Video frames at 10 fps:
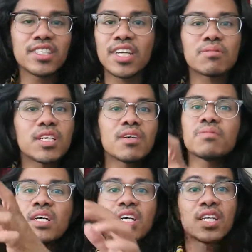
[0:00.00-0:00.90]
your
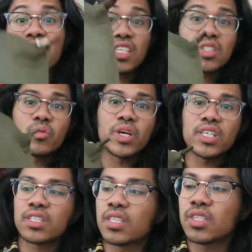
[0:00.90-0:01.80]
laptop, this
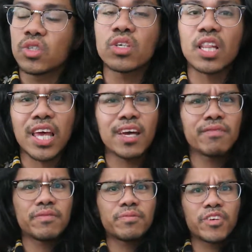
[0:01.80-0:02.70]
works. You get, like,
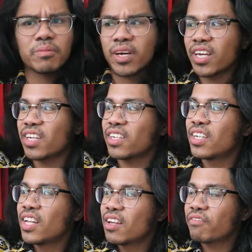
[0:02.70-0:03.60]
I fit my
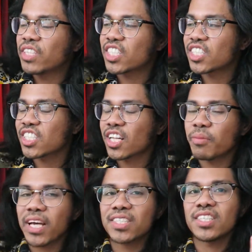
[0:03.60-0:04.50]
vintage Chanel
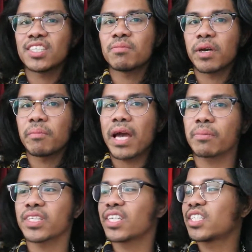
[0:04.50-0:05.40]
Maxi, my
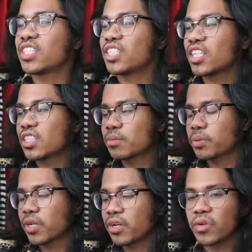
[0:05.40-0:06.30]
MacBook 13-inch
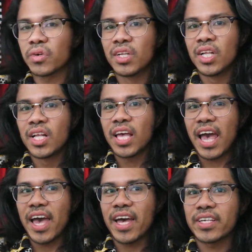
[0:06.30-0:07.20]
Pro,
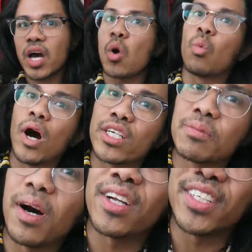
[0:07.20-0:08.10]
and a water
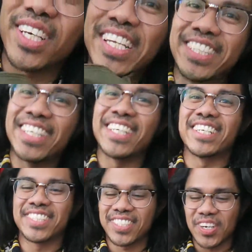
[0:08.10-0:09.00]
bottle in
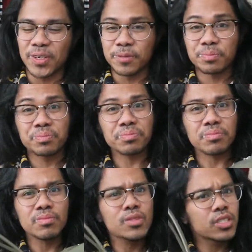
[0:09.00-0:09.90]
here. So
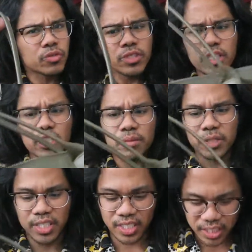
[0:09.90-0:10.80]
it's really durable,
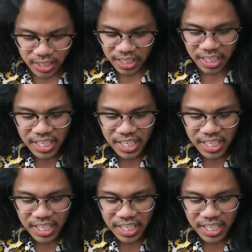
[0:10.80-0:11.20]
and it's just like,